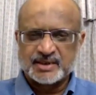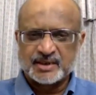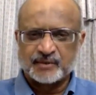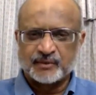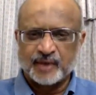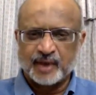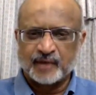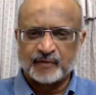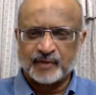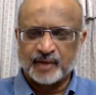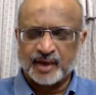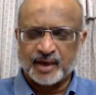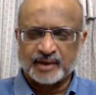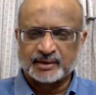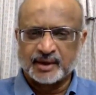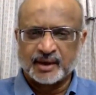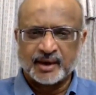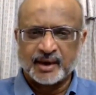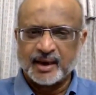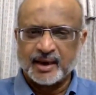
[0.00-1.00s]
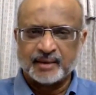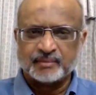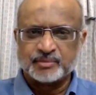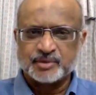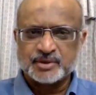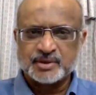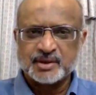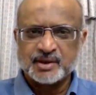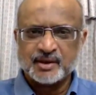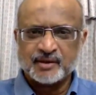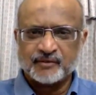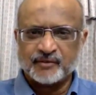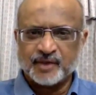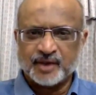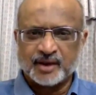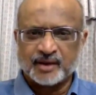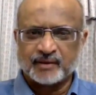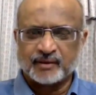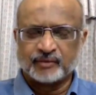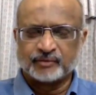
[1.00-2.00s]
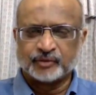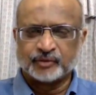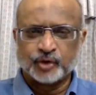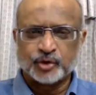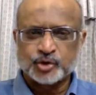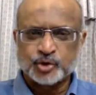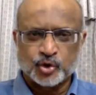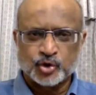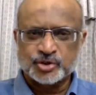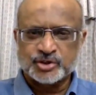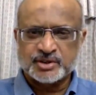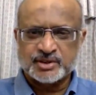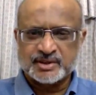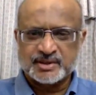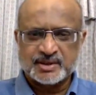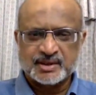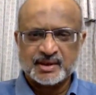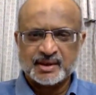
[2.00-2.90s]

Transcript: well, where are the names? Where are of your sources?